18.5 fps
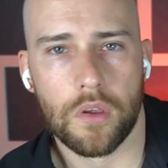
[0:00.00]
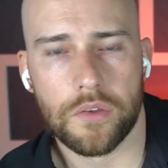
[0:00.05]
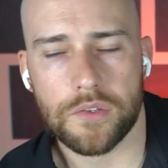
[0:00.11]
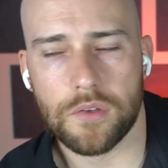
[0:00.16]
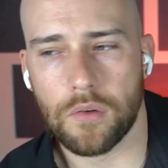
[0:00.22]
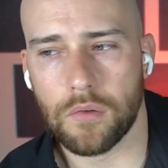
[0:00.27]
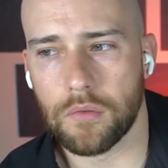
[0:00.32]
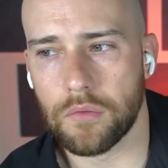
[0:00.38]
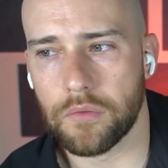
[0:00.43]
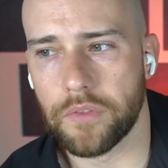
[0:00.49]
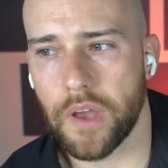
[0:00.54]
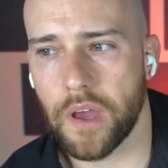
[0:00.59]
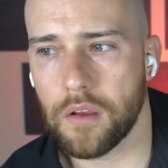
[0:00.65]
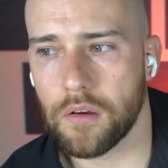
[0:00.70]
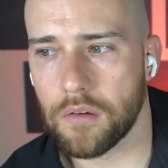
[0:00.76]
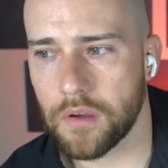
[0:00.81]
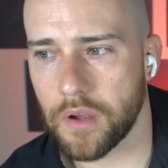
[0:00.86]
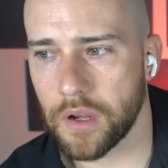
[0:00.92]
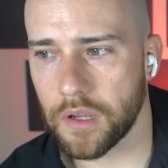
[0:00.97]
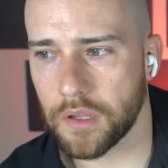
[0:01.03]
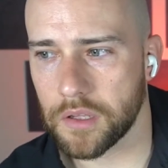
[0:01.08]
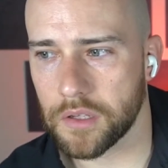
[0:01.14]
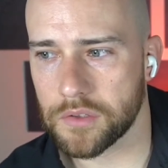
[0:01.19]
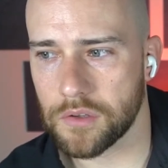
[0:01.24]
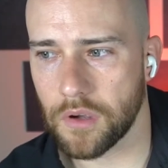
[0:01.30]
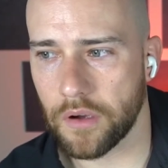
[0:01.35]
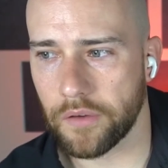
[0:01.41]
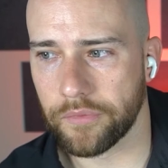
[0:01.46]
So that all kind of
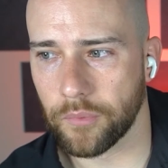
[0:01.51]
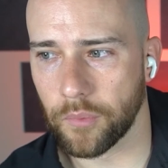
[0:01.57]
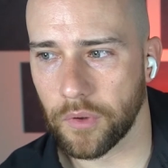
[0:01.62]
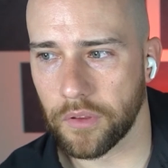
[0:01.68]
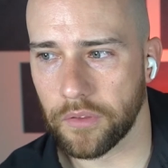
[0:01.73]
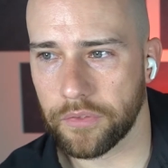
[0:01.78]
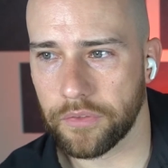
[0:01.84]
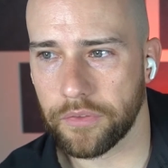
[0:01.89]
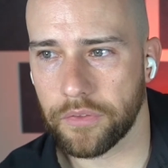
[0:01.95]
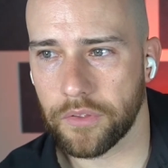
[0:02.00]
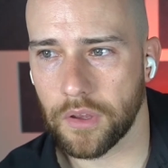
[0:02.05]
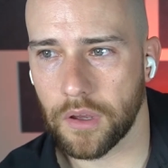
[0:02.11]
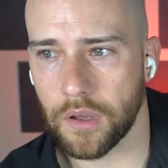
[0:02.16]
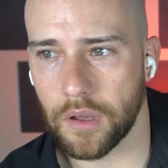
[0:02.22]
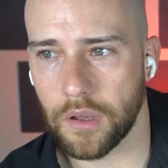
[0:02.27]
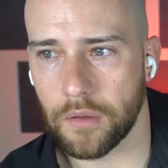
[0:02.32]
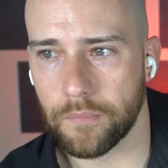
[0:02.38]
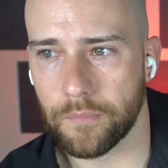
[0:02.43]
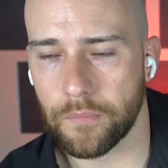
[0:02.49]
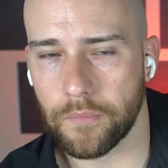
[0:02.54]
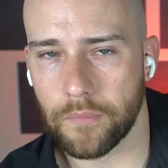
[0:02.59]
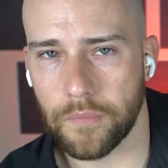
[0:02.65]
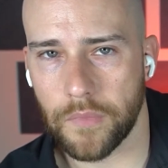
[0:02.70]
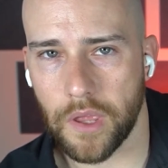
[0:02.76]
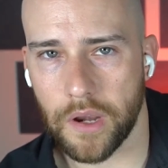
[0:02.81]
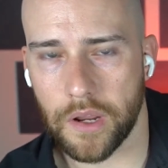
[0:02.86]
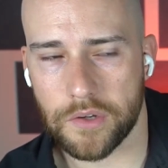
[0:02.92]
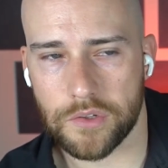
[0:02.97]
kicked off with
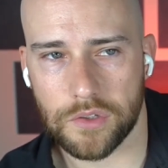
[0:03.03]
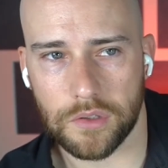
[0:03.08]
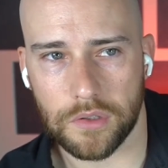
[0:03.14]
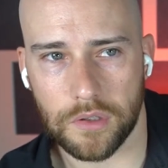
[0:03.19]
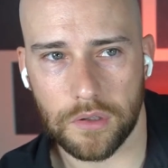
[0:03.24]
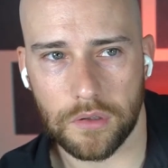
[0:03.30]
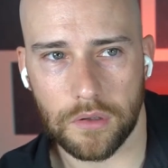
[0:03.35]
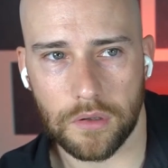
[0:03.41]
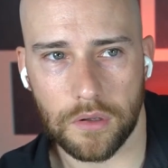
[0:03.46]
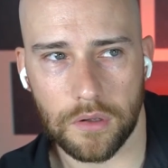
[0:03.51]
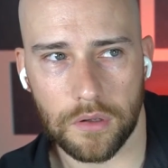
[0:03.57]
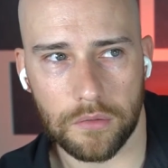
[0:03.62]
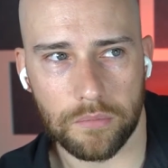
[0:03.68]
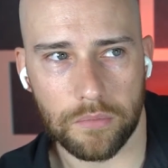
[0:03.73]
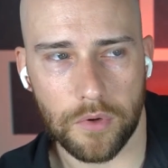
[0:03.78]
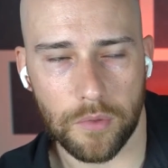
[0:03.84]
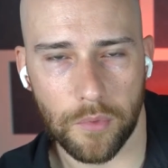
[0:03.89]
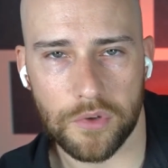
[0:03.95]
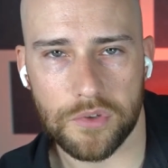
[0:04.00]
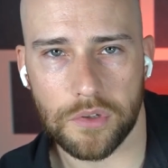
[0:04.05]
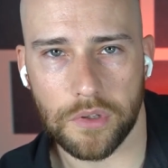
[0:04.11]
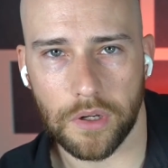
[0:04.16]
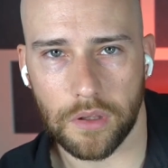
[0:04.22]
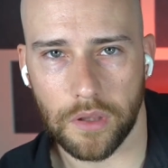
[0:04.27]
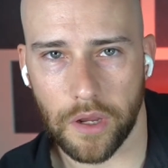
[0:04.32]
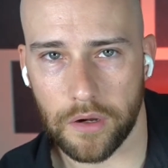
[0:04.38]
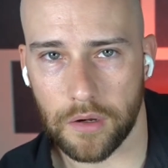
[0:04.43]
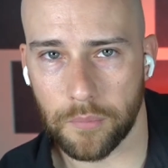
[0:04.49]
not actually a commercial
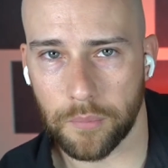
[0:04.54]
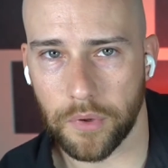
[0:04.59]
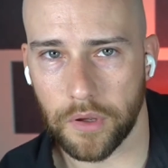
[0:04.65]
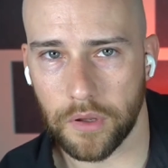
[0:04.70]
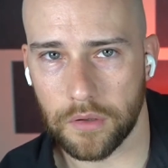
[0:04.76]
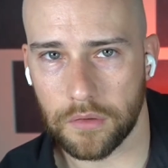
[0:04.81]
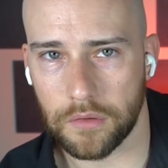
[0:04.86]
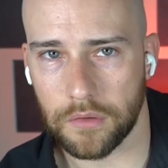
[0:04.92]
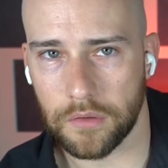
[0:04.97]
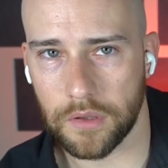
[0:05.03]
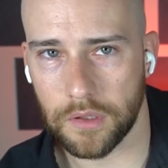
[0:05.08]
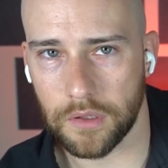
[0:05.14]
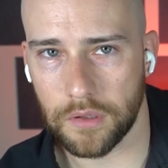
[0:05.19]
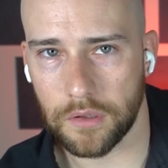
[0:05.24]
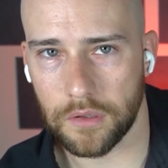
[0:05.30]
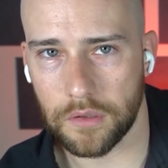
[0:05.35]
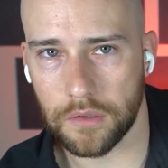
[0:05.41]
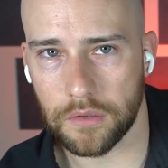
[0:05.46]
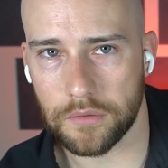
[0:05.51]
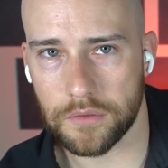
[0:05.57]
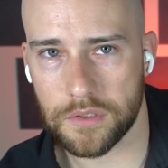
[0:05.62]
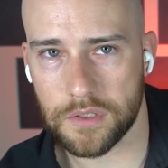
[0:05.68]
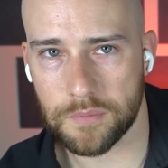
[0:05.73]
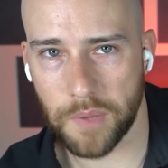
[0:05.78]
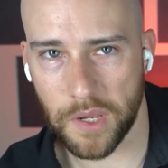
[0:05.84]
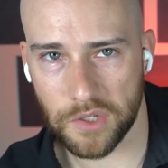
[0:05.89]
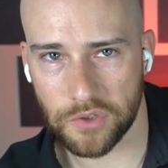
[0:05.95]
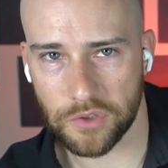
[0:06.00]
airliner, but the
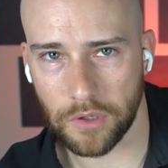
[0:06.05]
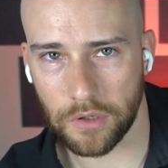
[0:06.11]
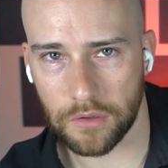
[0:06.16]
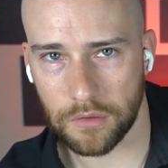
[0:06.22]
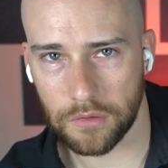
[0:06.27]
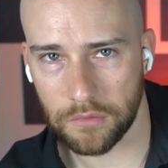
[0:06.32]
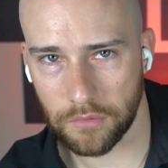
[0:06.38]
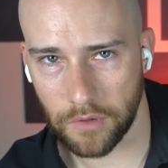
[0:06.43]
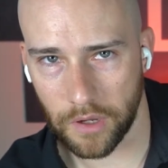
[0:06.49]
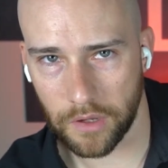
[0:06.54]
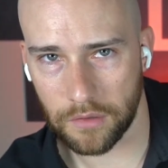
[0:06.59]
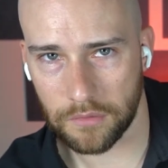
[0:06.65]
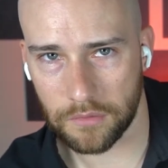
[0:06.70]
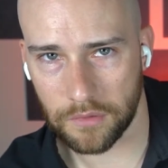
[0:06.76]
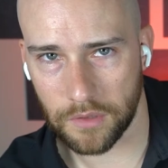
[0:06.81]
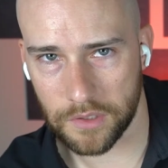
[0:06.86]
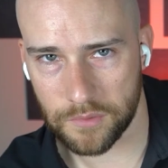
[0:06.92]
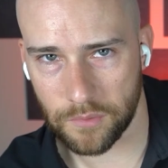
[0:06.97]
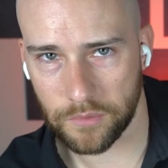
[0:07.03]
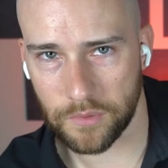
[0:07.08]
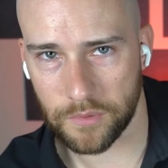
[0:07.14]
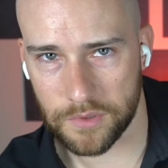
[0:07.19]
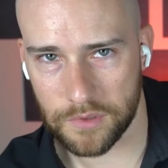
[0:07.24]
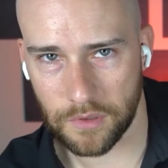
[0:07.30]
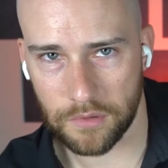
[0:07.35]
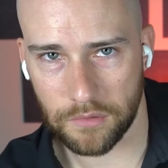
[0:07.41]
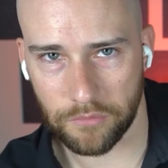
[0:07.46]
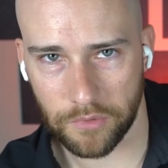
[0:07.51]
space shuttle, right? That's where they
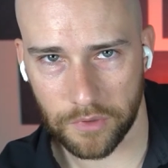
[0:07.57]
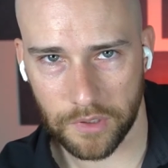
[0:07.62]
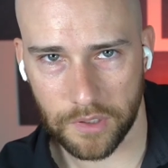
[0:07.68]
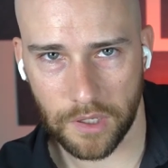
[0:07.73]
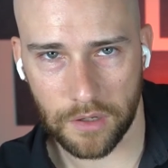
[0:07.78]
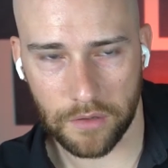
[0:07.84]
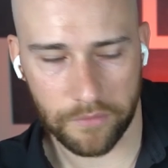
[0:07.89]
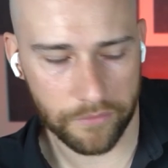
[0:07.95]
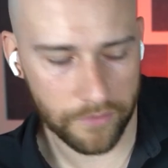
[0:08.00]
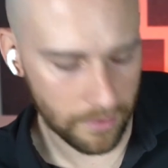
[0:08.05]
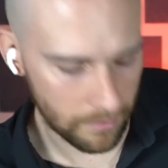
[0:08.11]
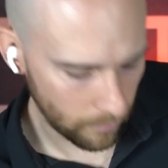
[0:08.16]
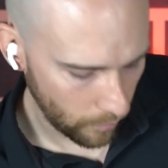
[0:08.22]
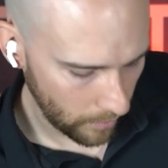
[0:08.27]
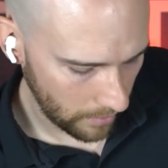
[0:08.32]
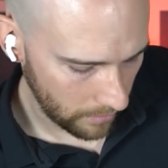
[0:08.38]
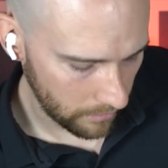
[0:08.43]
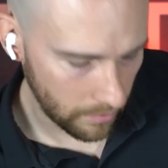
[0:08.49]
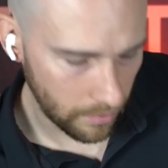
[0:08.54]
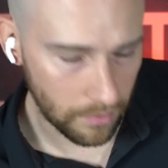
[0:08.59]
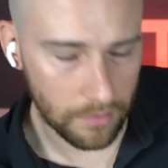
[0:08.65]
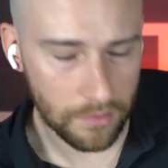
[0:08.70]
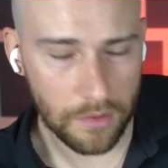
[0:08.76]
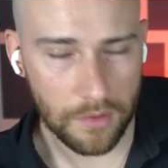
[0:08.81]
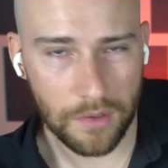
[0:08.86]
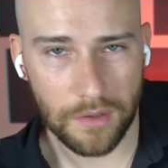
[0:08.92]
started to really kind of get wind that